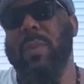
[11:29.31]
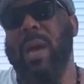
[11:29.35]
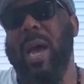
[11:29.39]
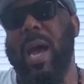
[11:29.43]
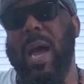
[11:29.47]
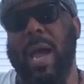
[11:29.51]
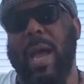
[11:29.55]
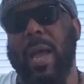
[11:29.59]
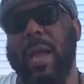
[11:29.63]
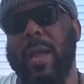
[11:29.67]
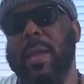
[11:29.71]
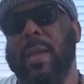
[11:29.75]

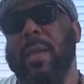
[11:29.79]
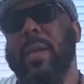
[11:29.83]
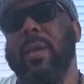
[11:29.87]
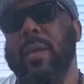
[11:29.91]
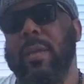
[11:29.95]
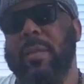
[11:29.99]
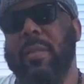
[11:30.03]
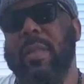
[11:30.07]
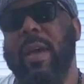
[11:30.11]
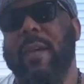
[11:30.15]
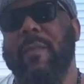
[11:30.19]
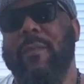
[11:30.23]
by
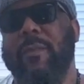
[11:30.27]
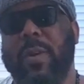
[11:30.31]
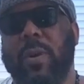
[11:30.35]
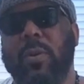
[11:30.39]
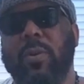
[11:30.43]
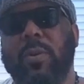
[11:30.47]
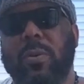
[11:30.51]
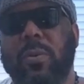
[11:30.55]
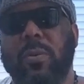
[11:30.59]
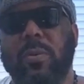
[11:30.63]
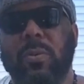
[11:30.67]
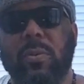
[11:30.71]
their
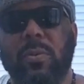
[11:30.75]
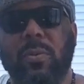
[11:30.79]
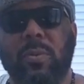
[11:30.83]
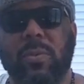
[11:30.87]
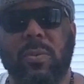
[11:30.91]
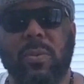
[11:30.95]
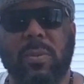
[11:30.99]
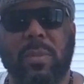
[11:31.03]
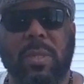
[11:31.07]
vocal.